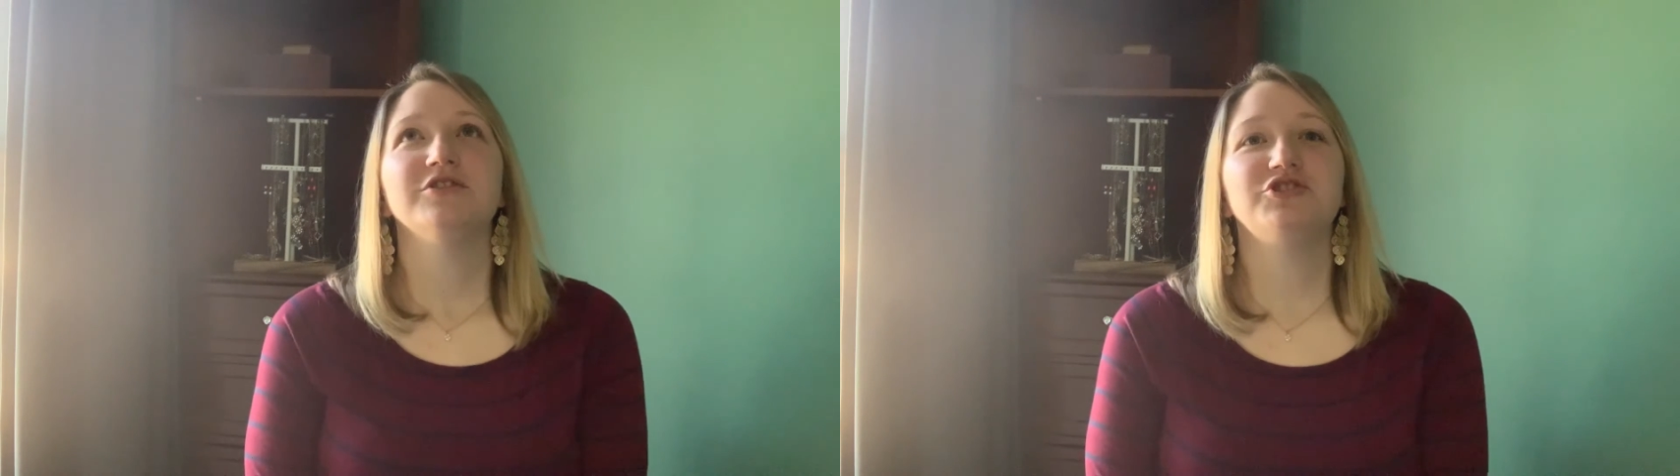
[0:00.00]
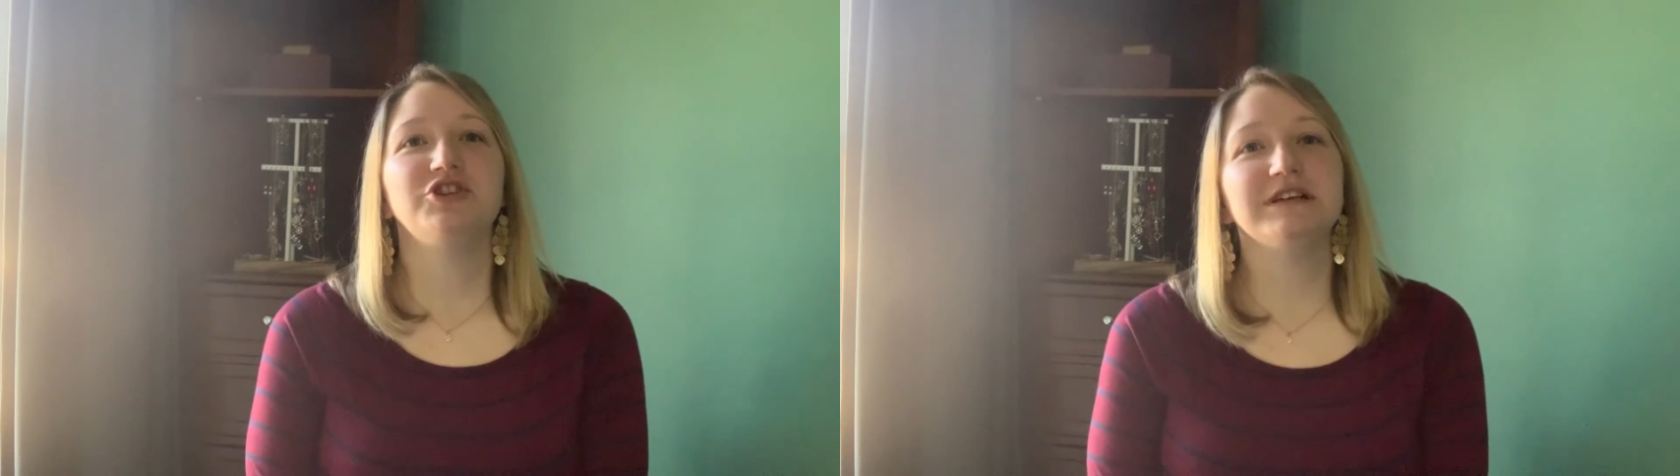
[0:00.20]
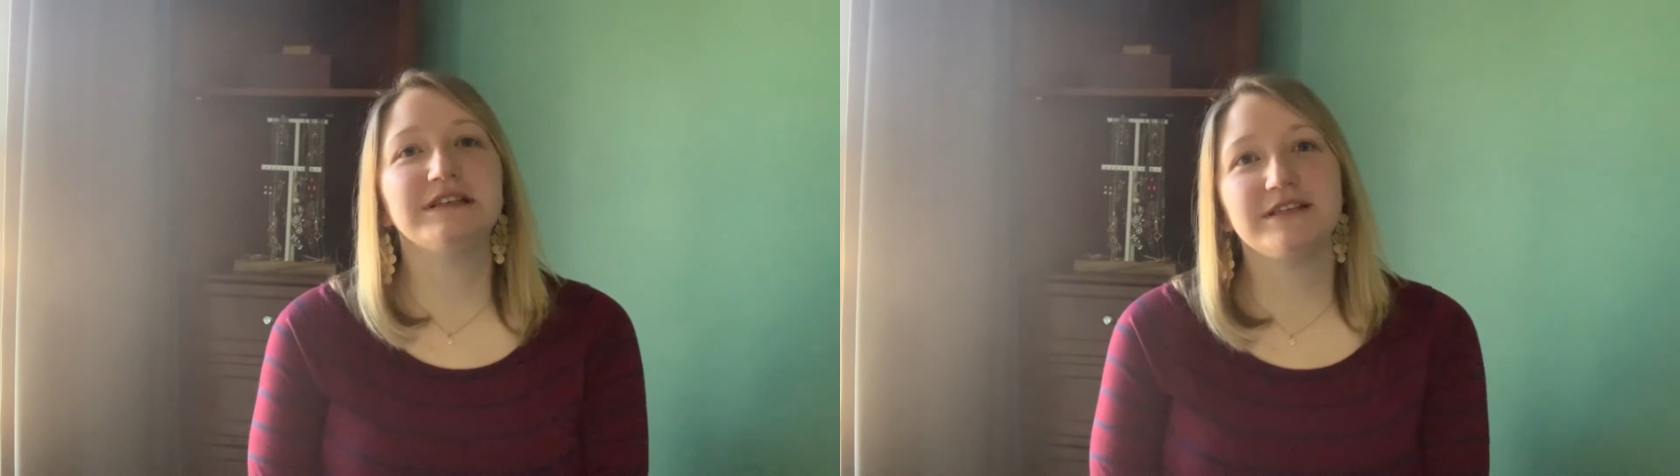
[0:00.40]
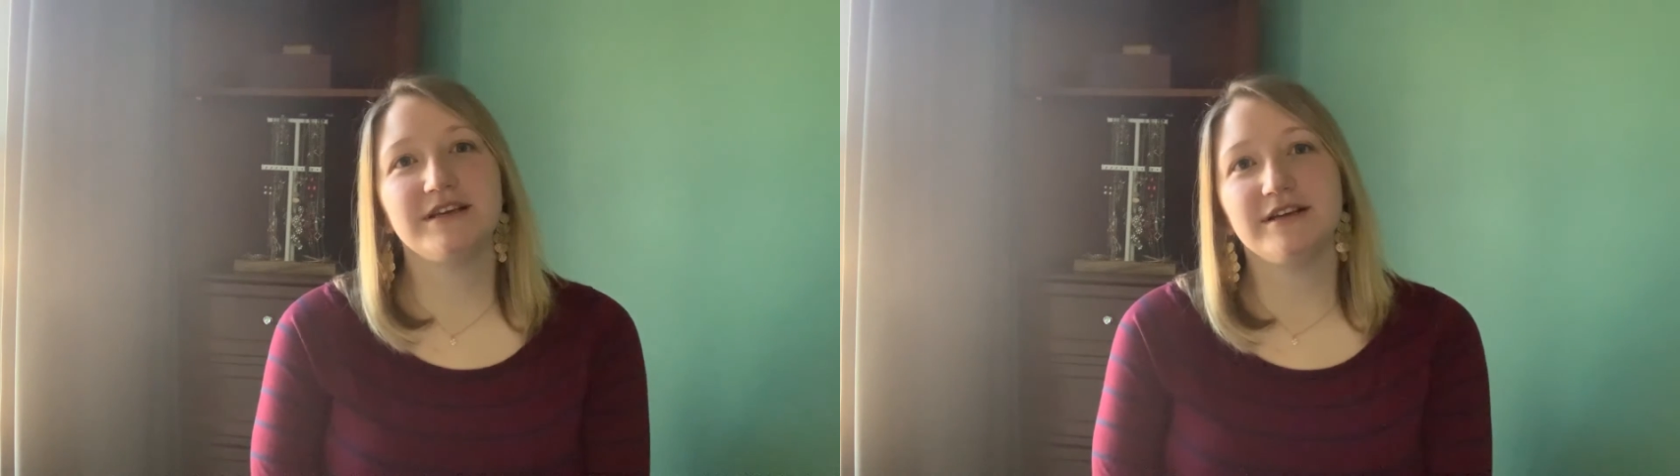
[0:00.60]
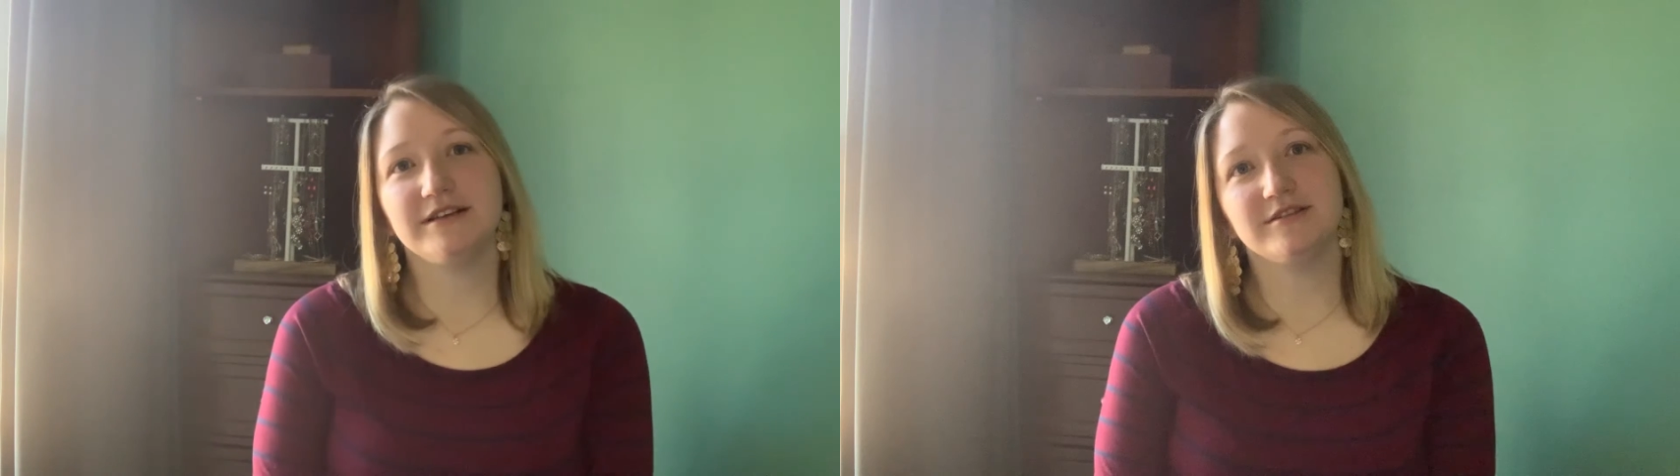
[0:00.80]
chia
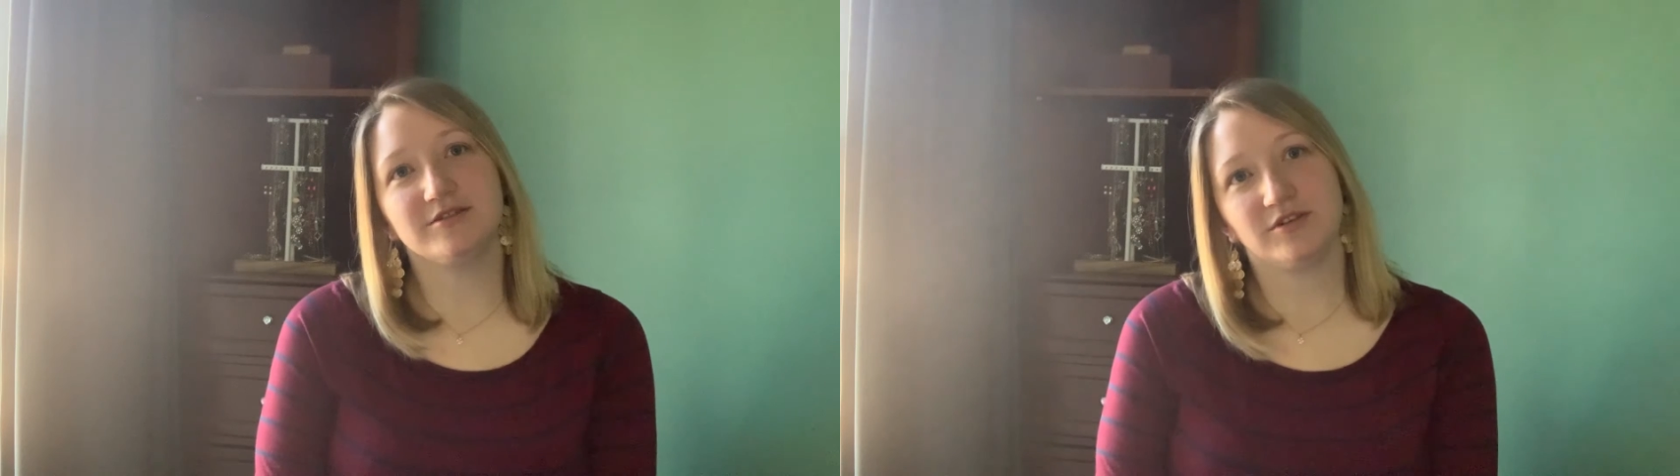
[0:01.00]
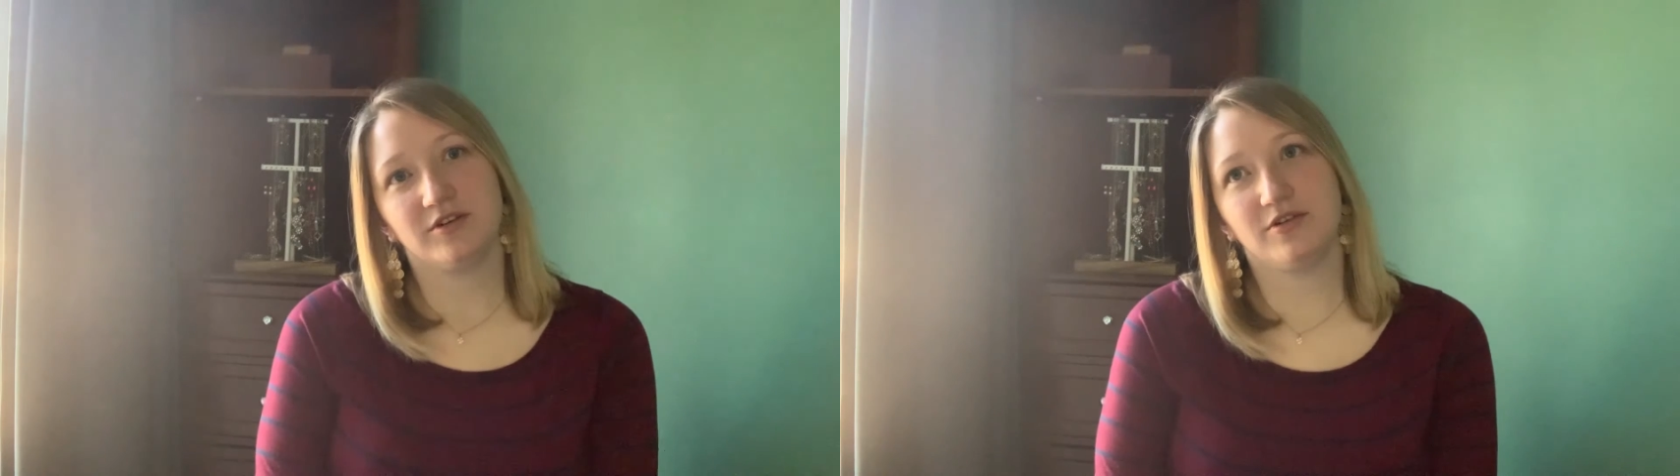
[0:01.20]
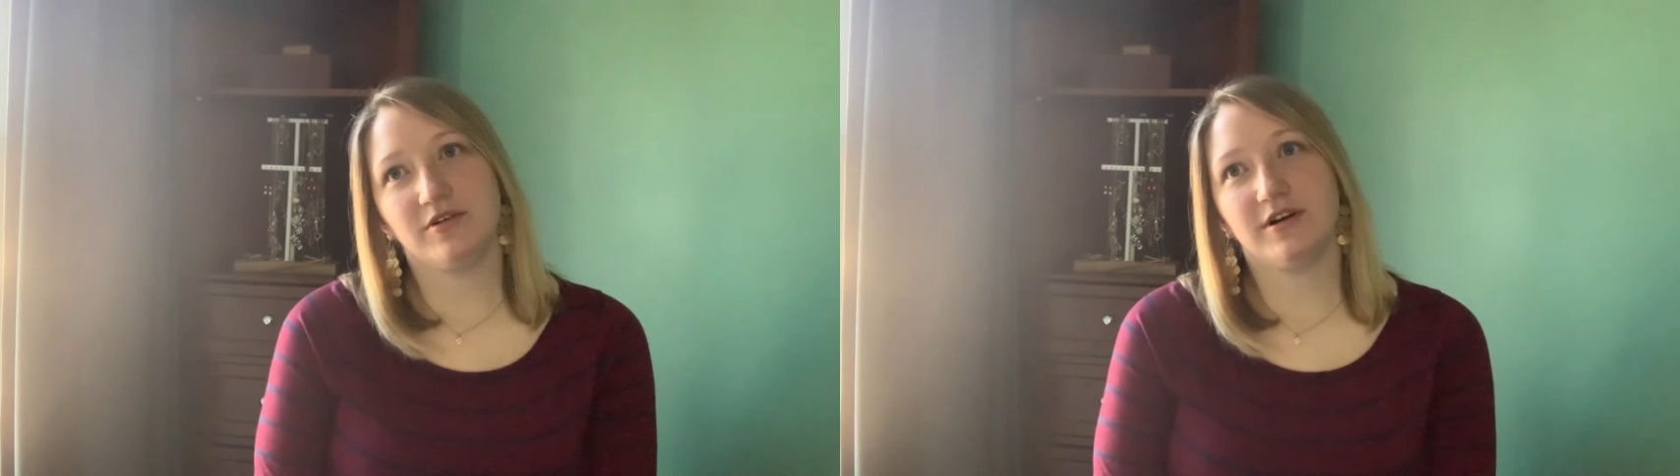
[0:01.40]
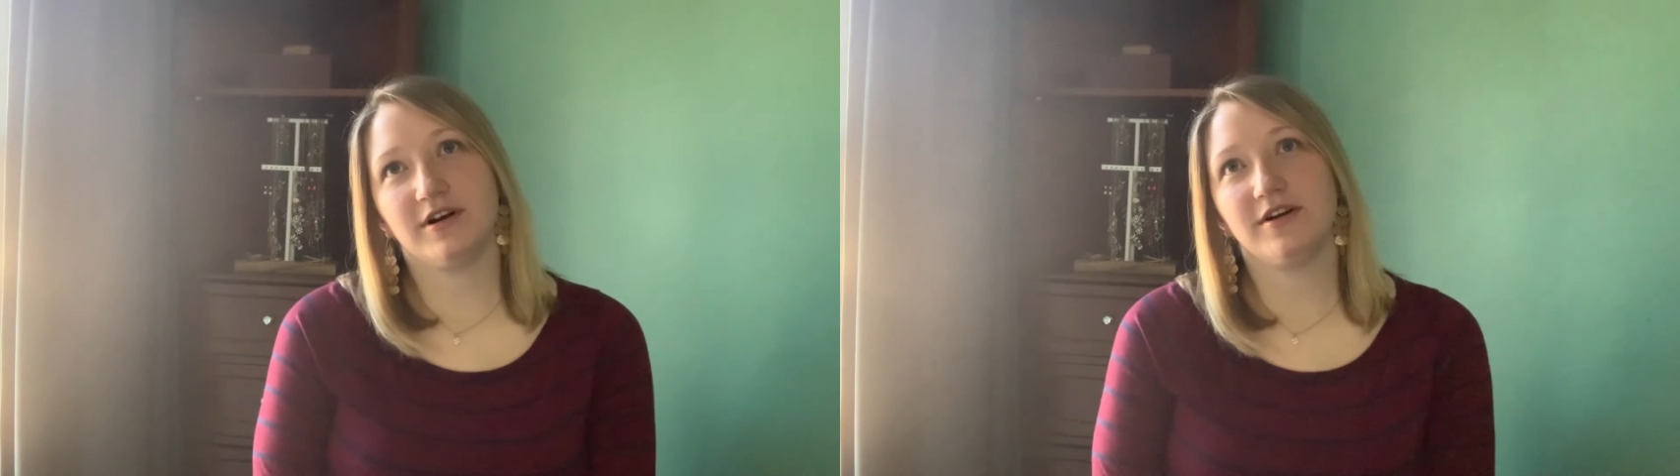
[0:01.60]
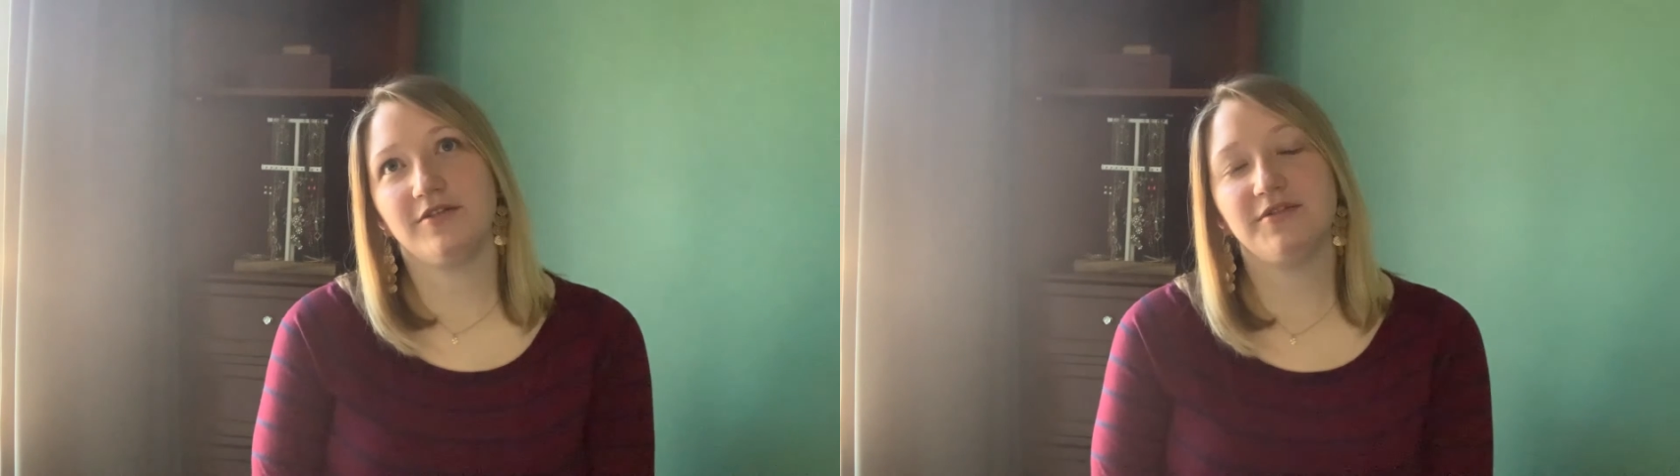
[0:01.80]
seeds or